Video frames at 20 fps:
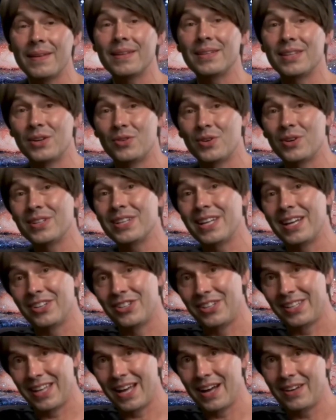There are other
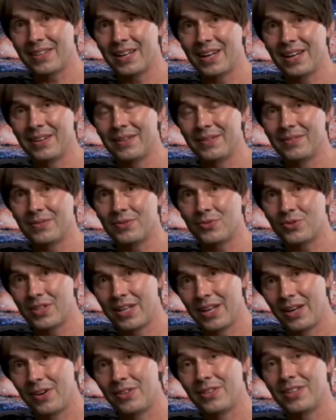kitchens out there
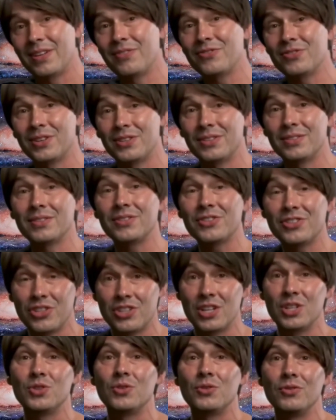running on different
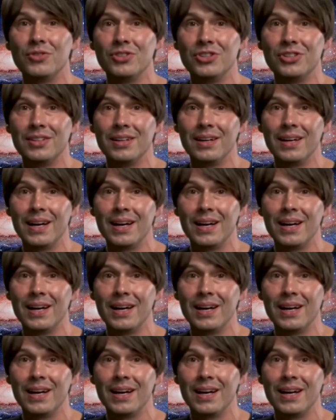stoves,